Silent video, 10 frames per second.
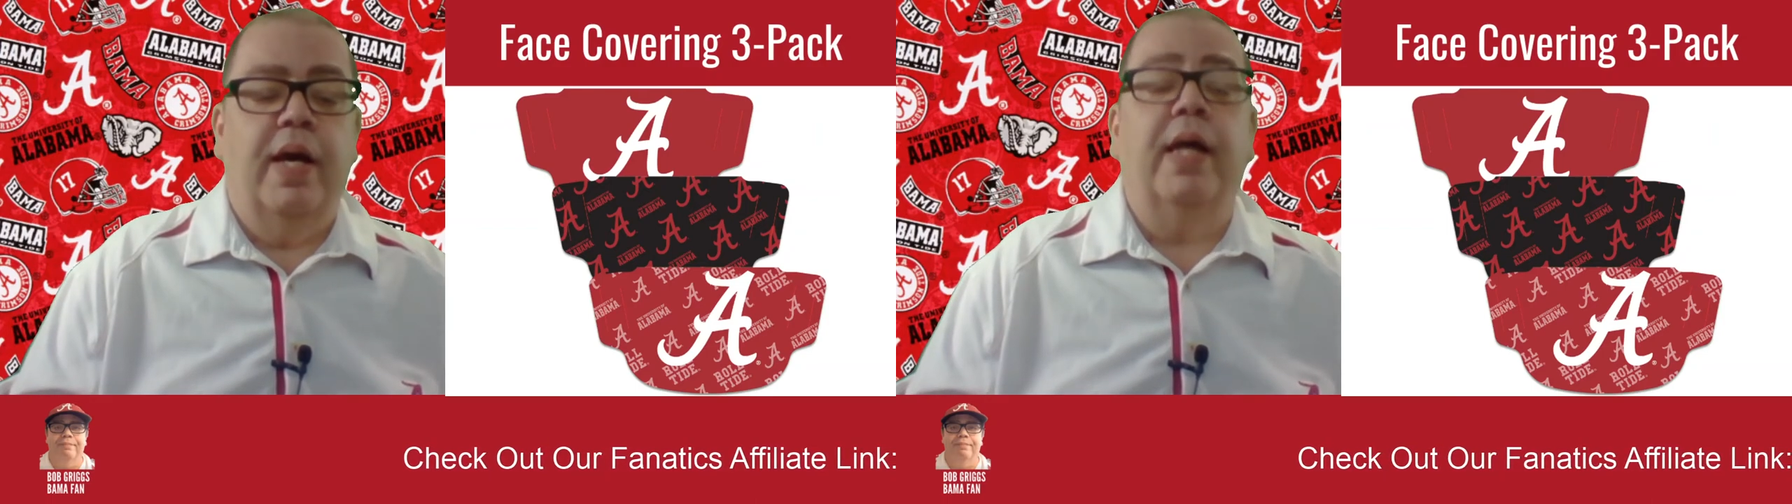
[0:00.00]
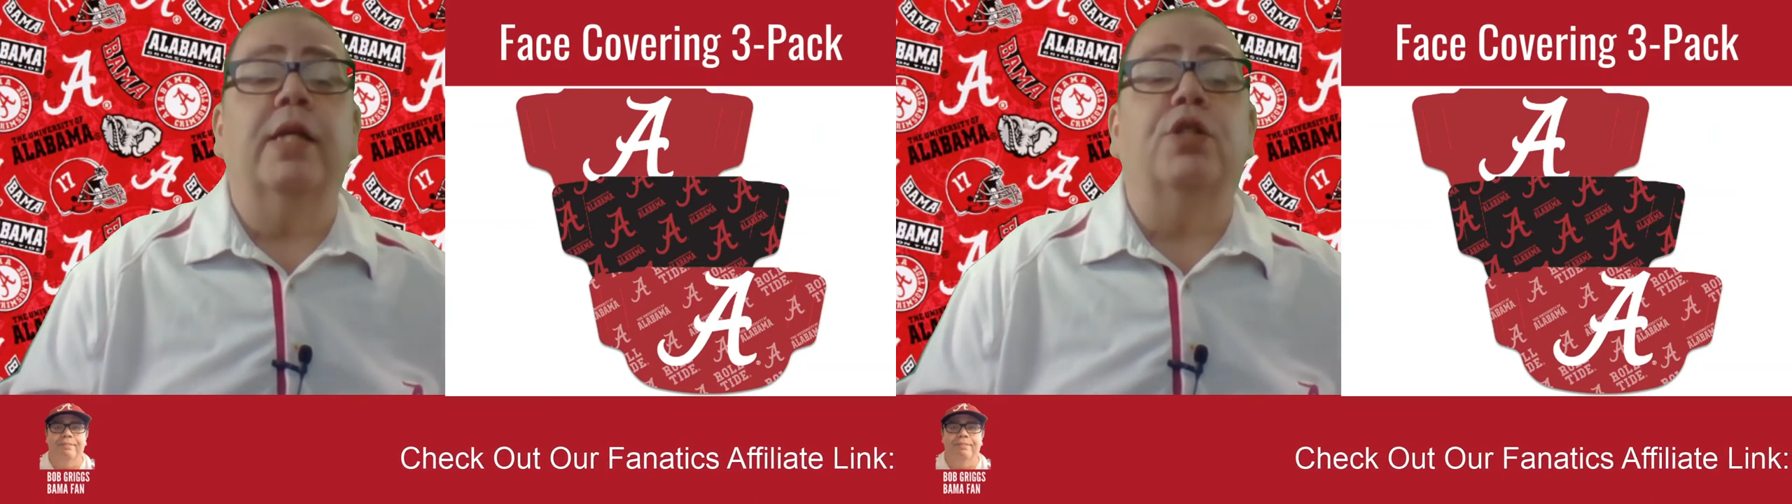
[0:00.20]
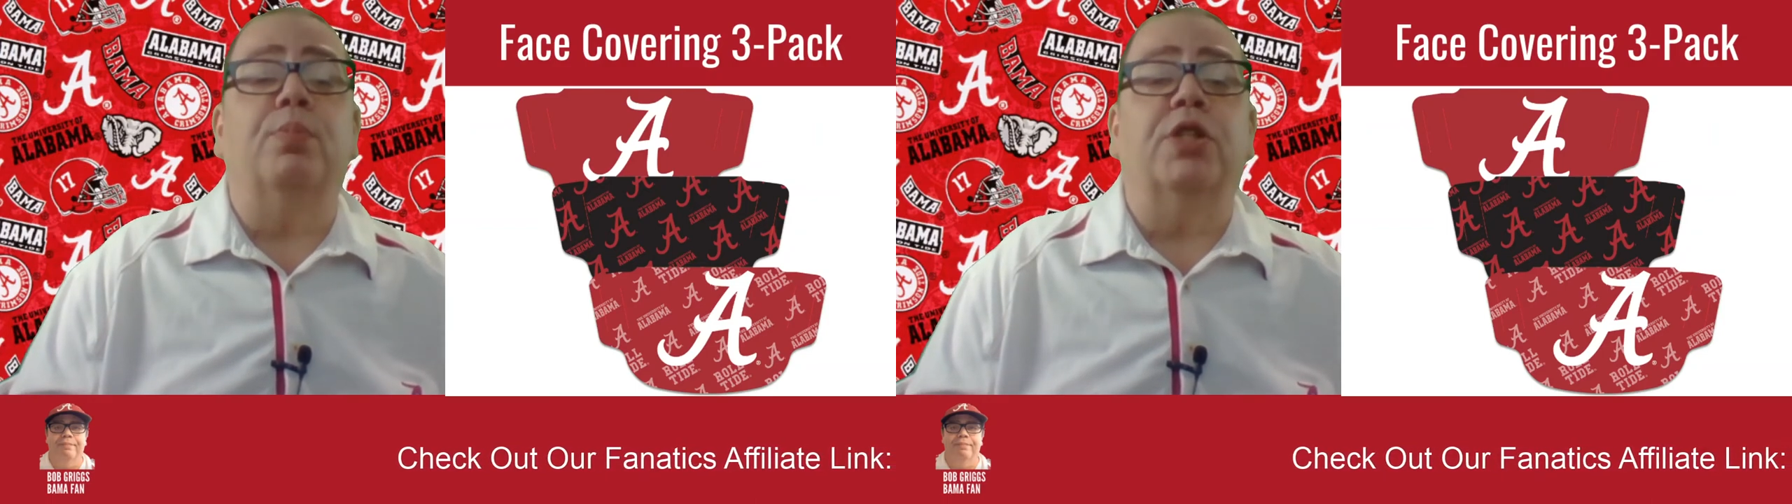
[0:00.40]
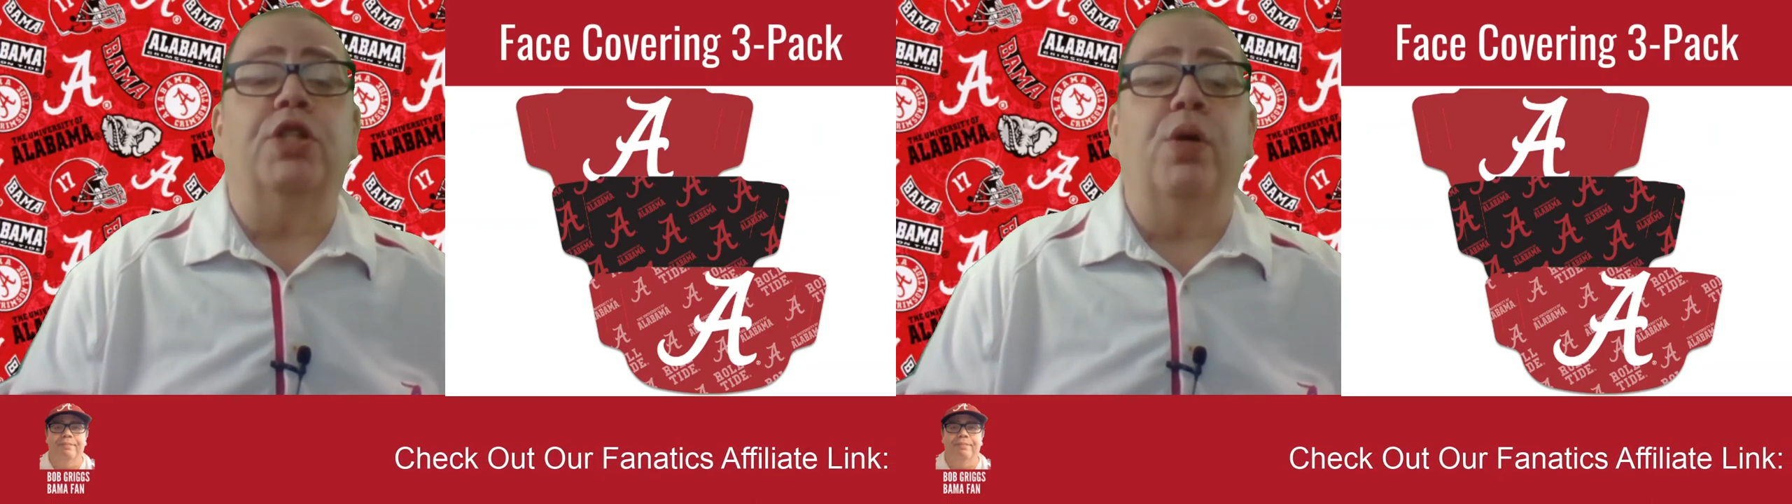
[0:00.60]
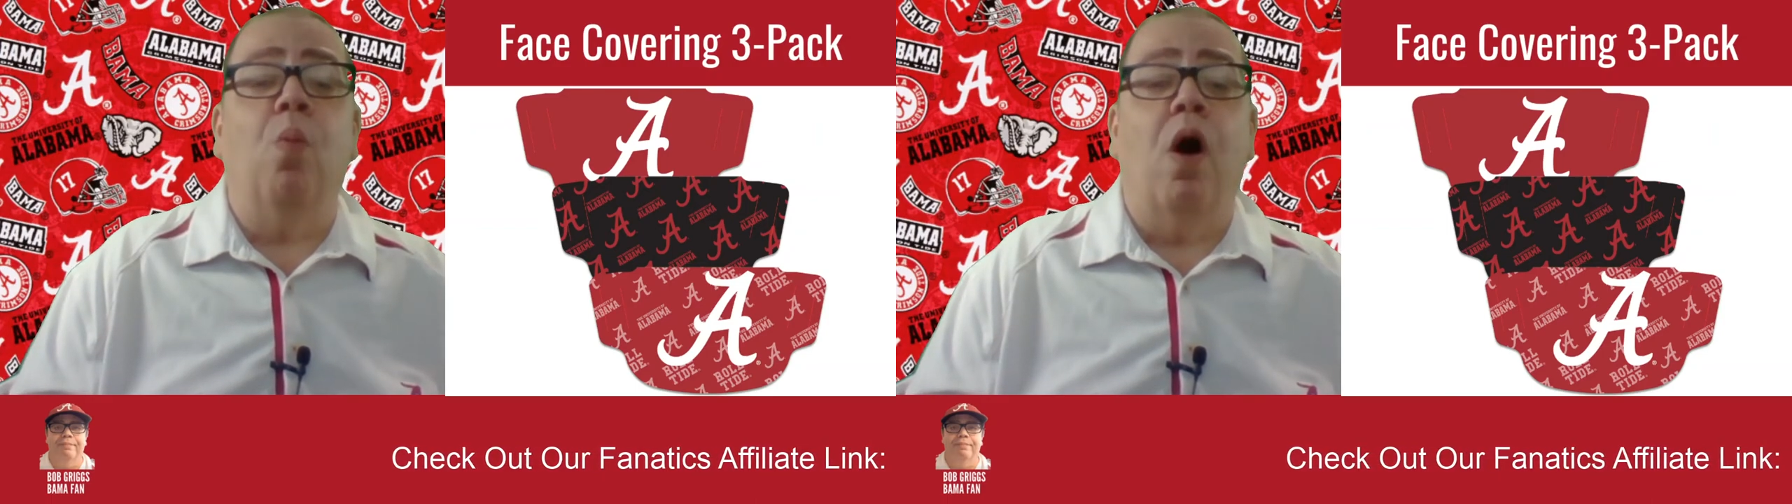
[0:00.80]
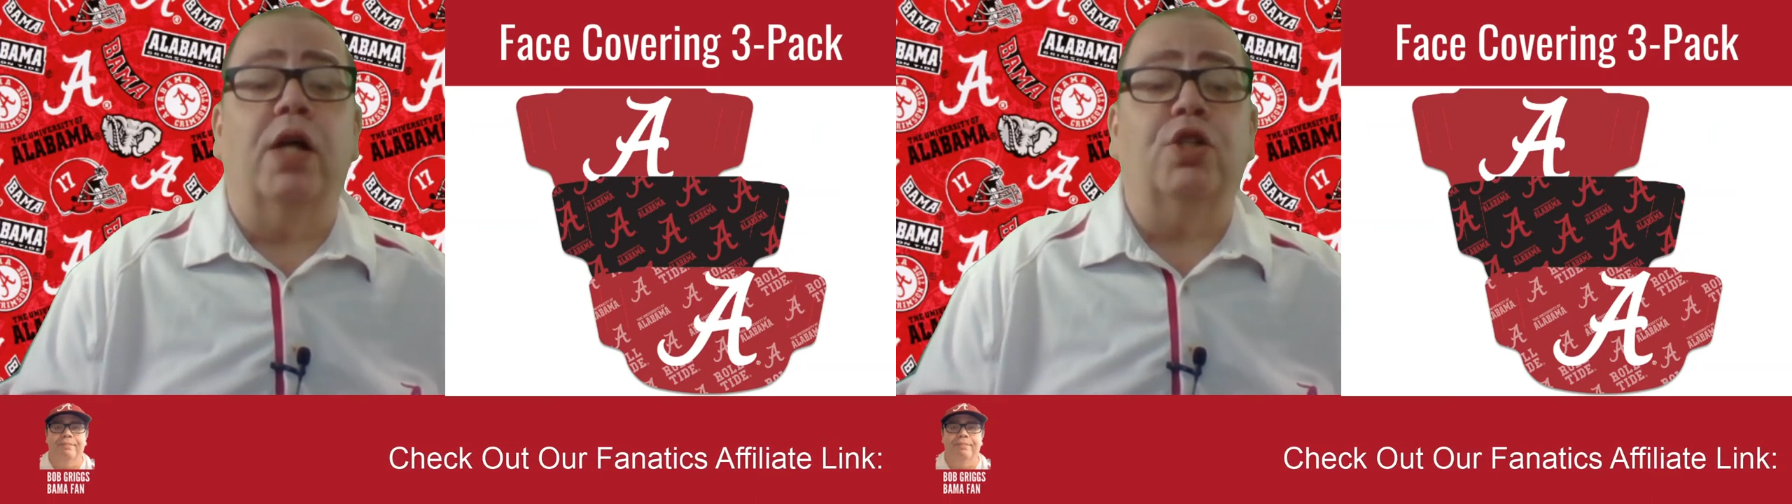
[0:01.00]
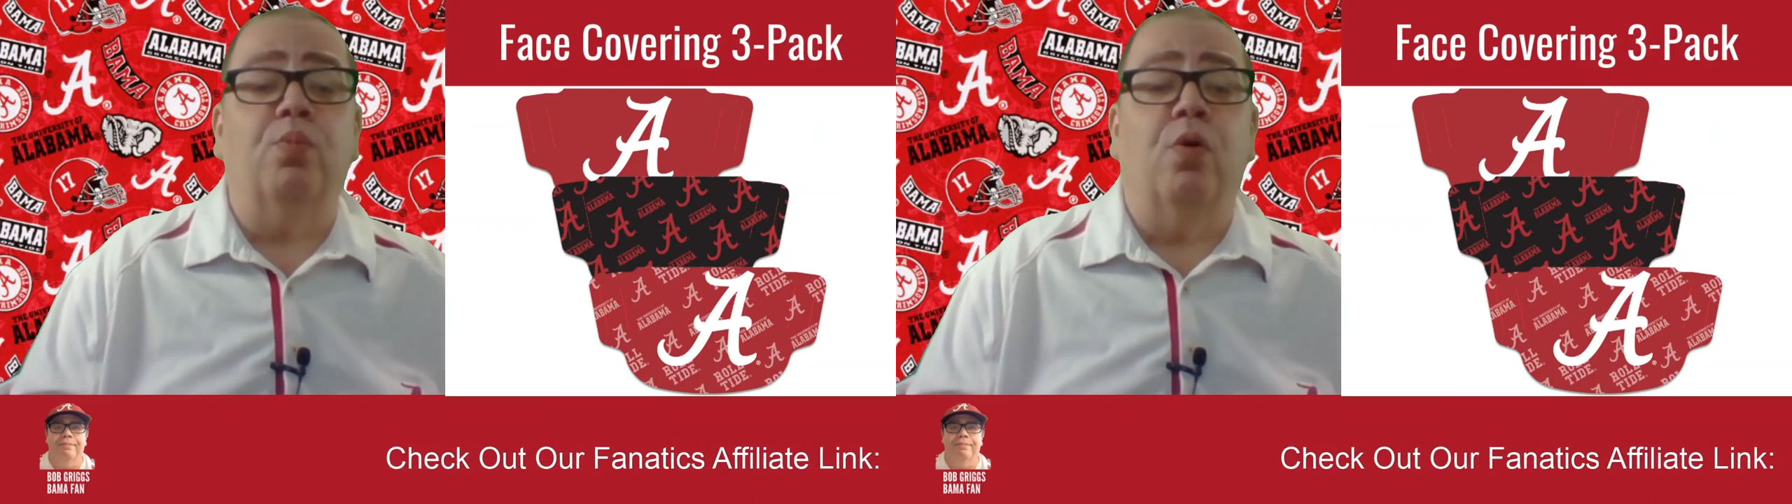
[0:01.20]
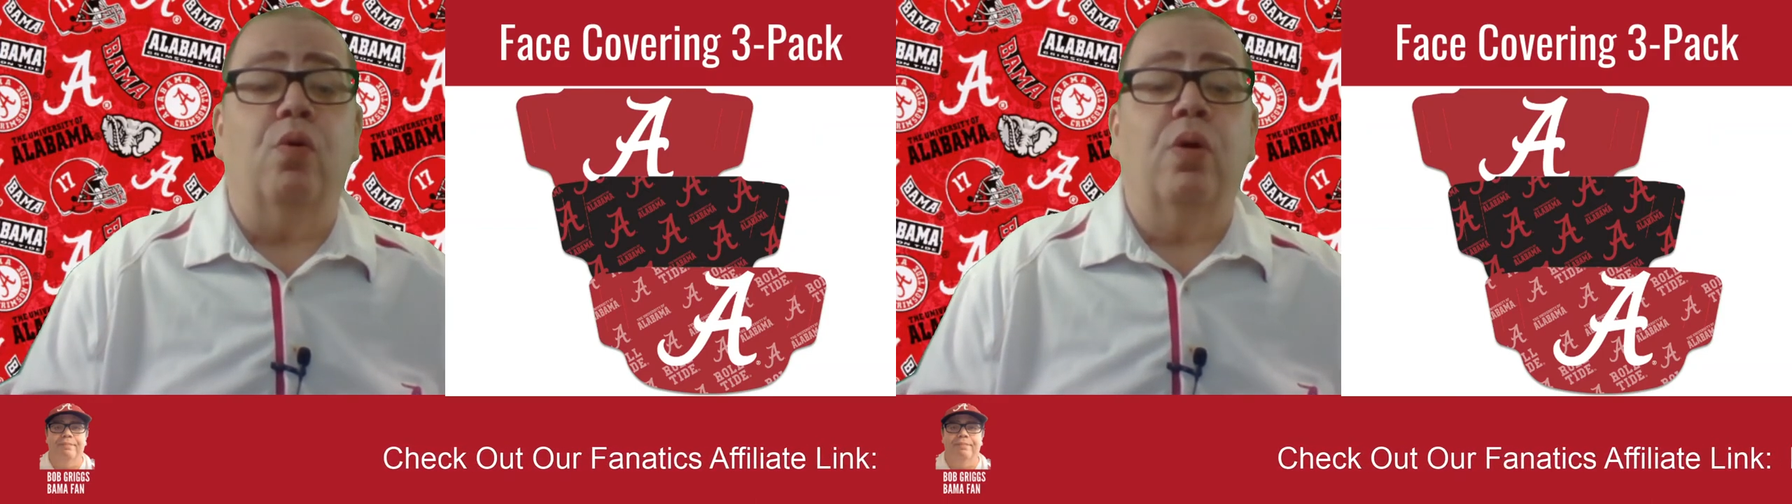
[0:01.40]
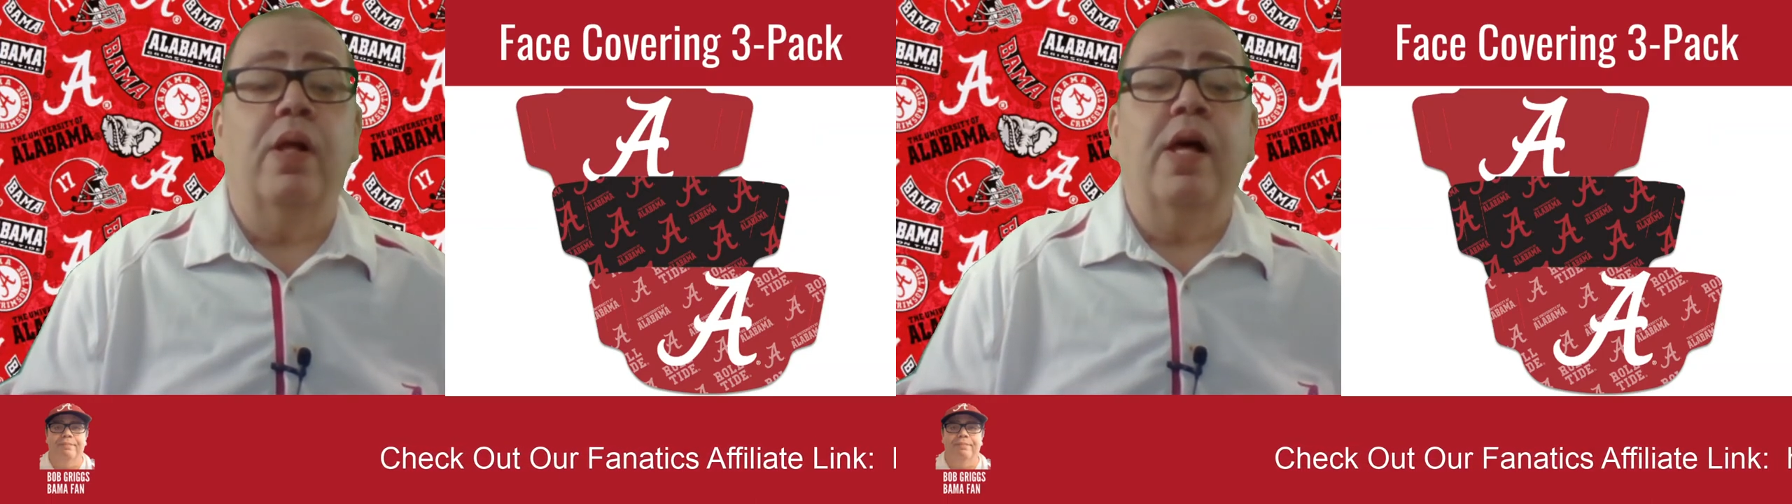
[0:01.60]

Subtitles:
It is machine washable,